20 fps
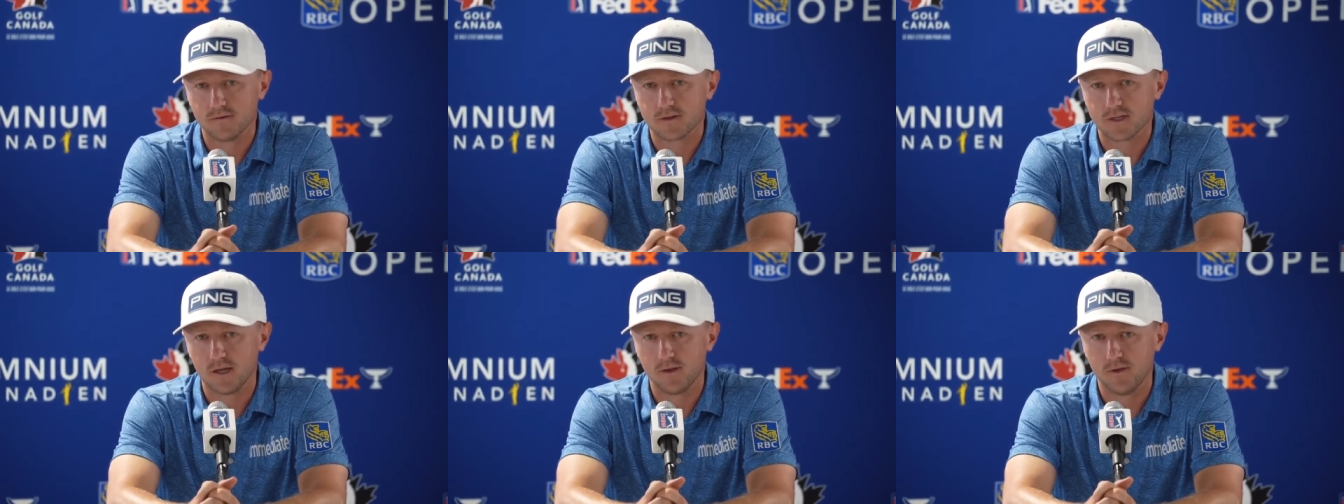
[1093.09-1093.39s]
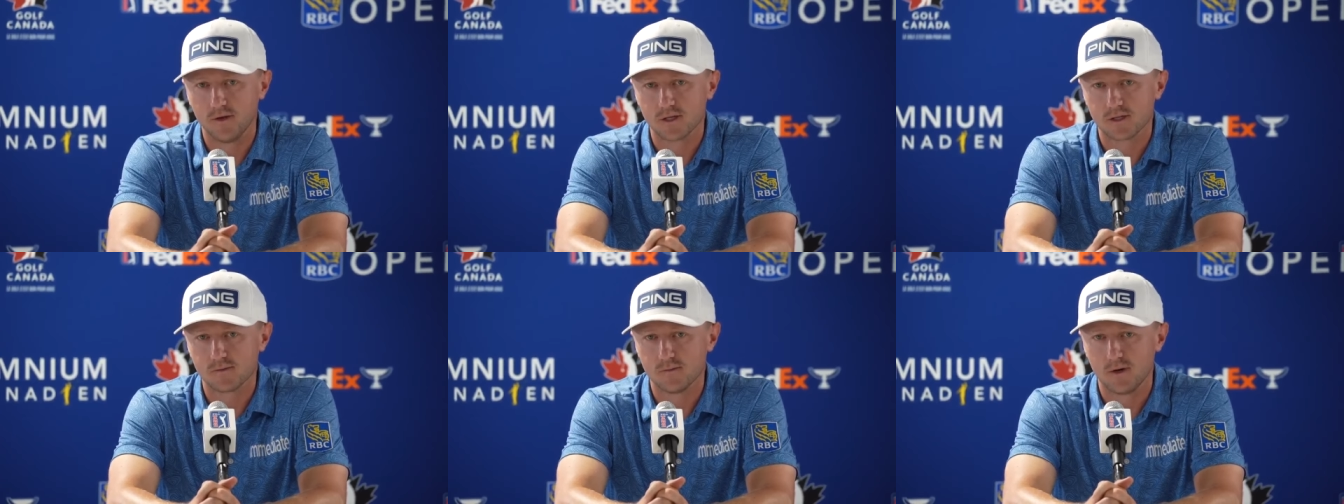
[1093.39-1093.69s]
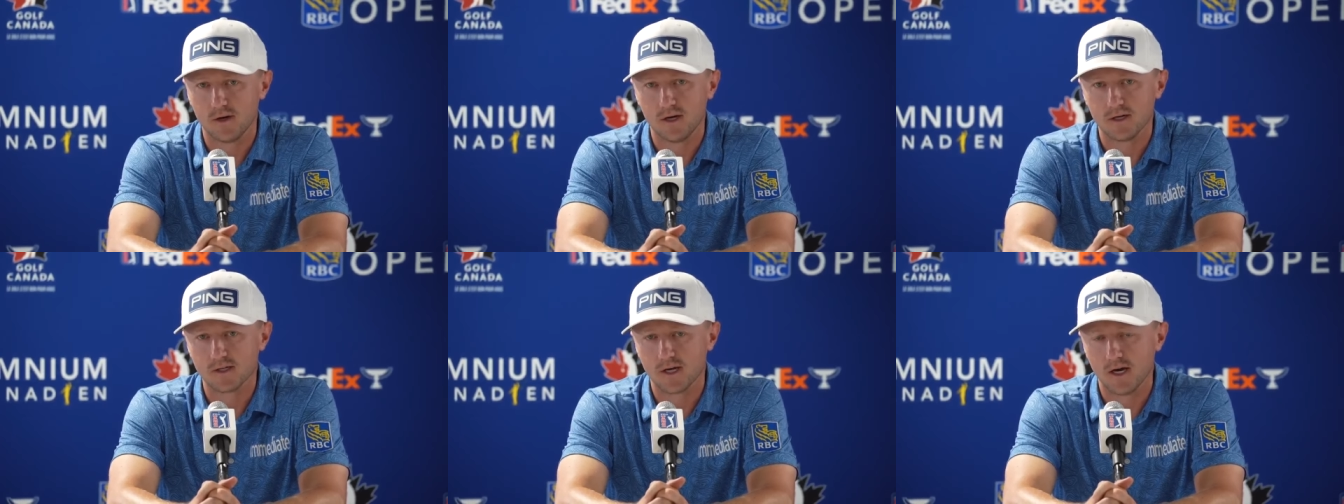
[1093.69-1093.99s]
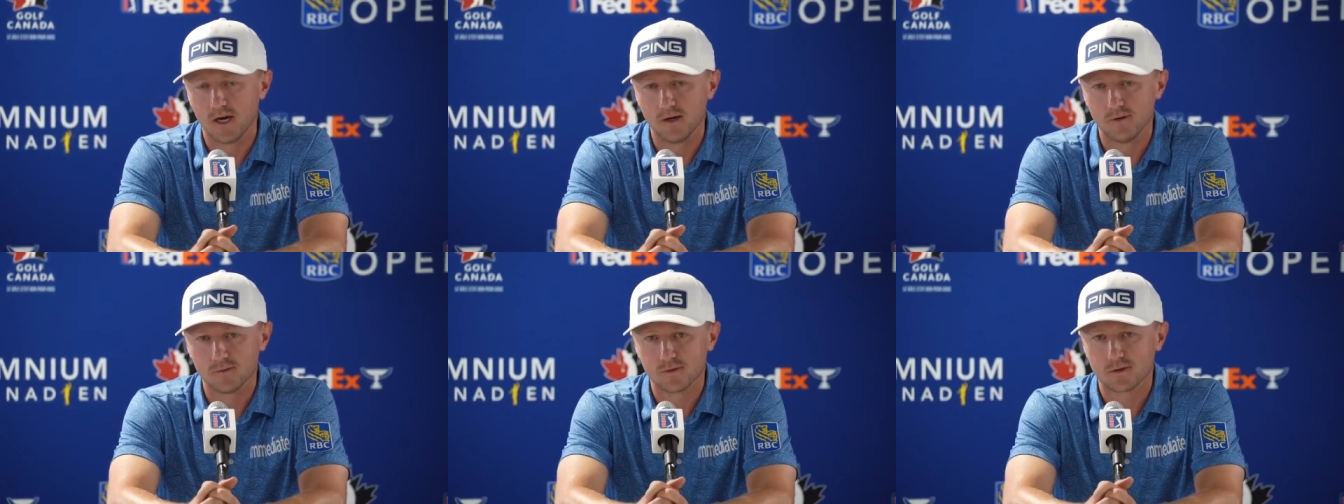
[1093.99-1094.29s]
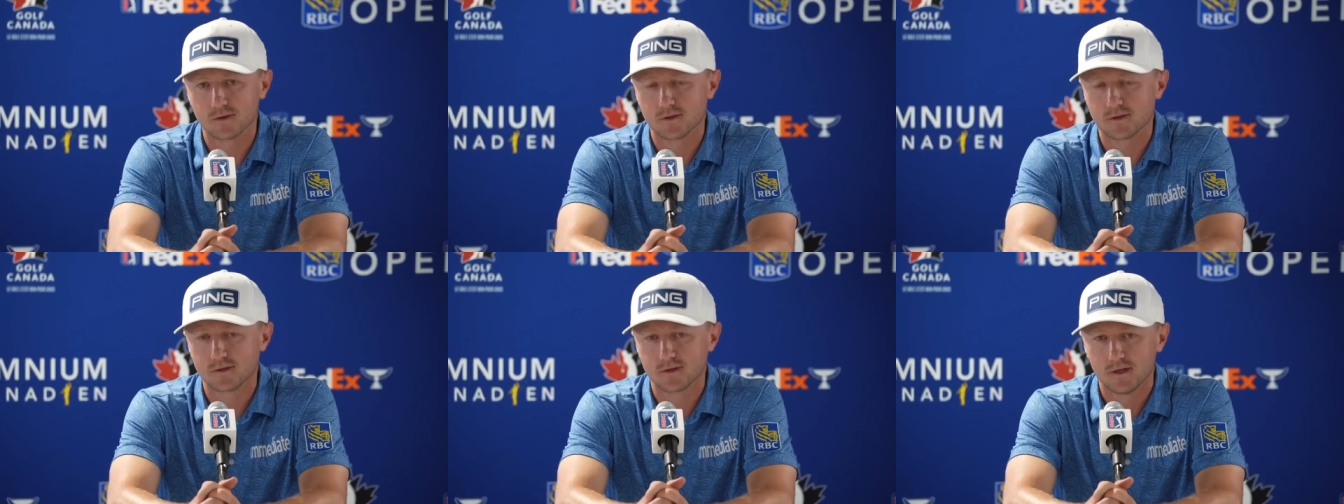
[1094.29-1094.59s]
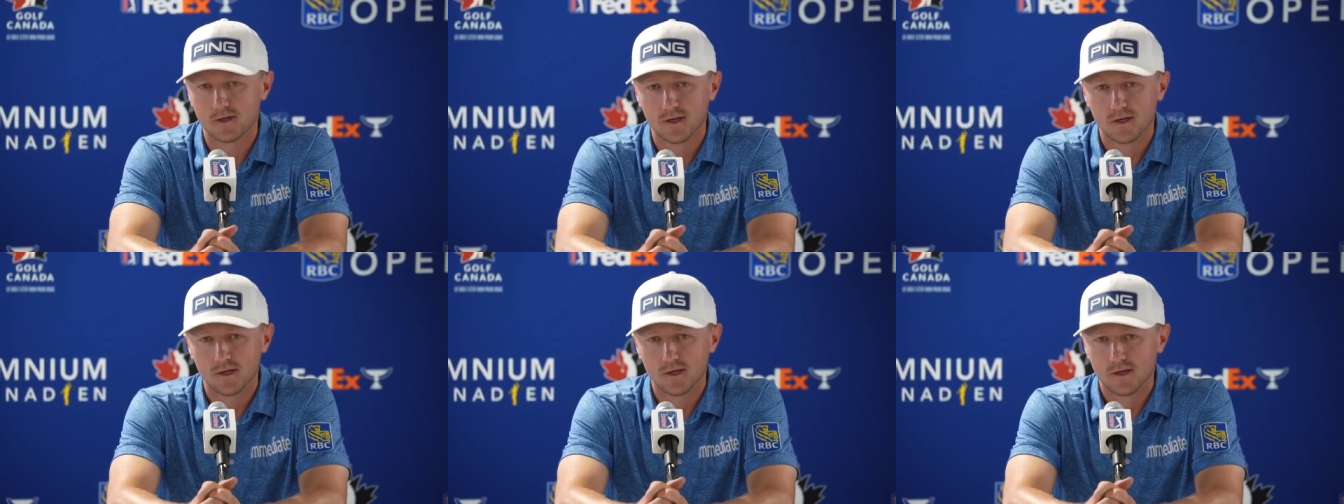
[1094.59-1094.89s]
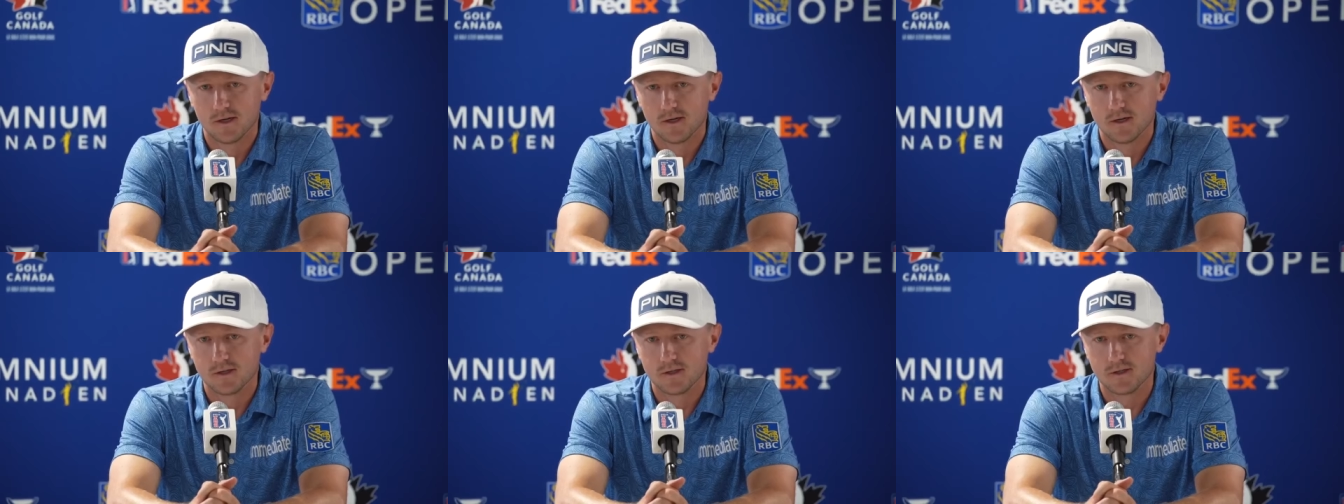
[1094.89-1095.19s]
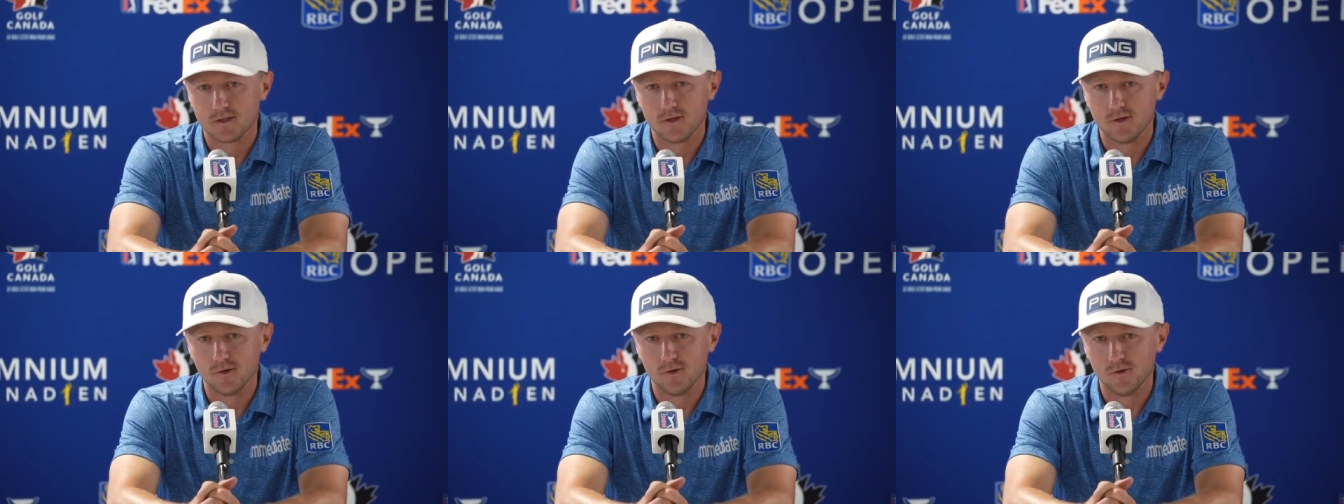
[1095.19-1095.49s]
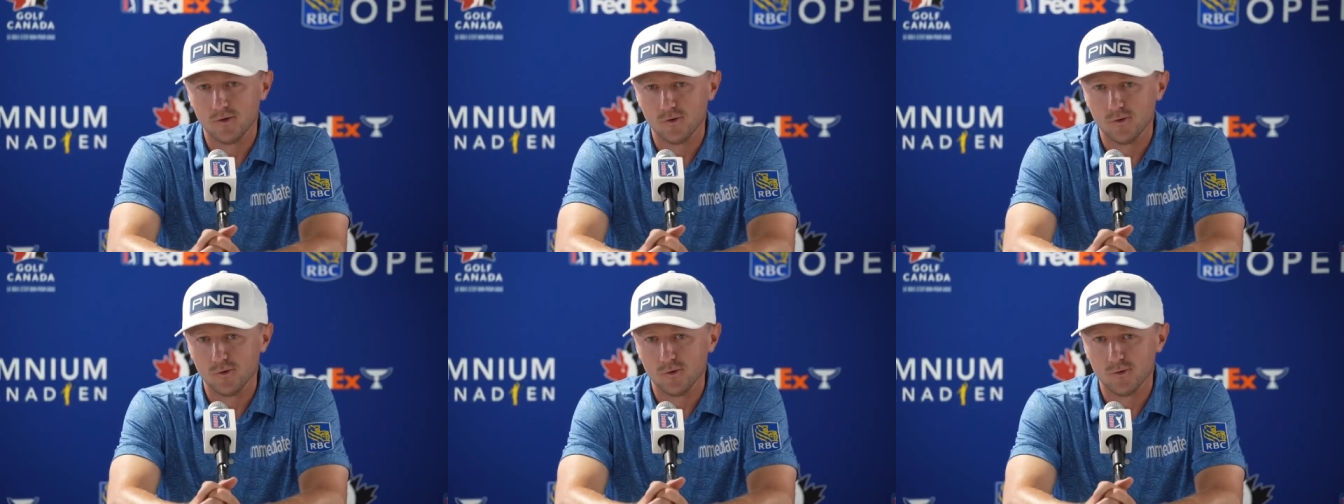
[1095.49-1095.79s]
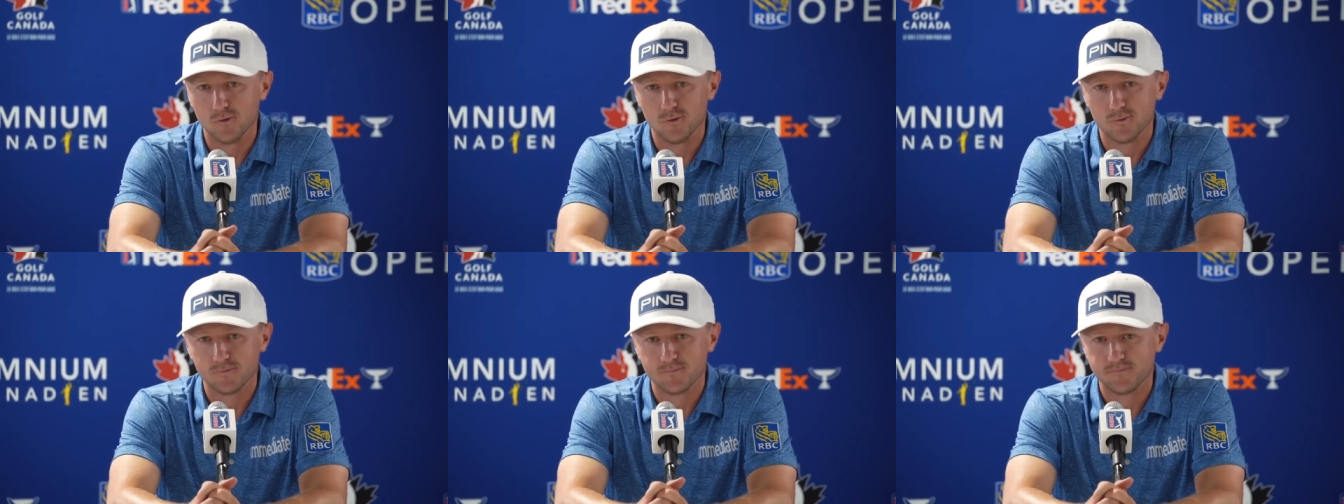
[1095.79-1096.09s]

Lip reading: said this many times to,